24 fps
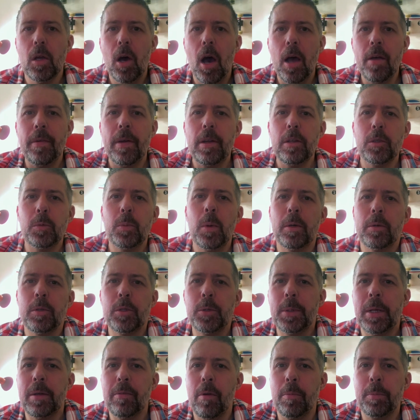Hi folks, welcome to
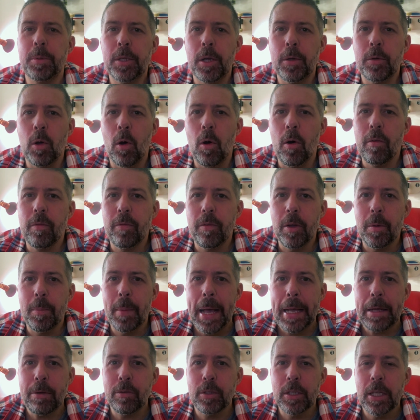another episode of
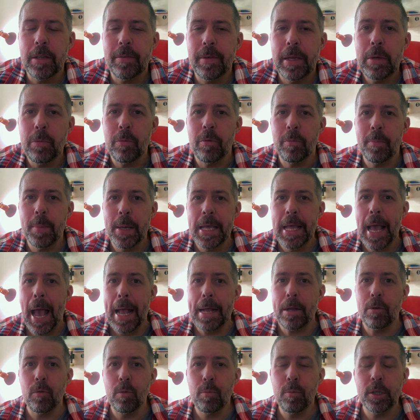Angry TV with me,
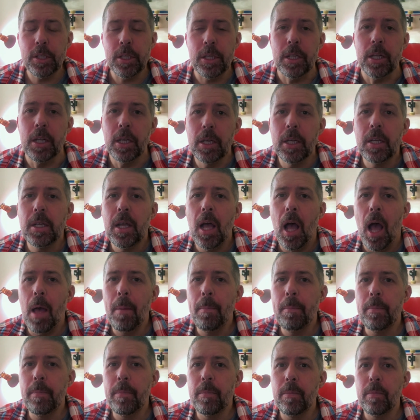Angry Britain.
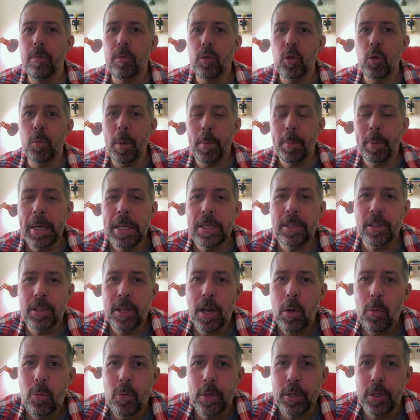You'll be pleased to
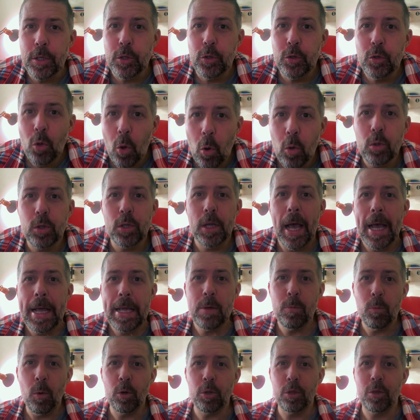note this is not a
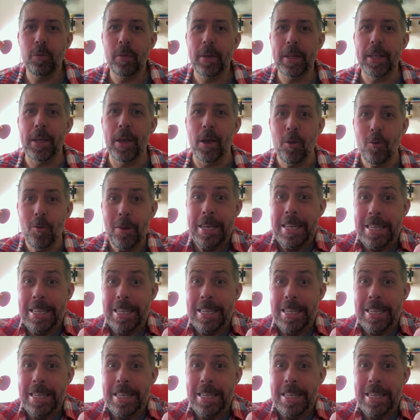watch video.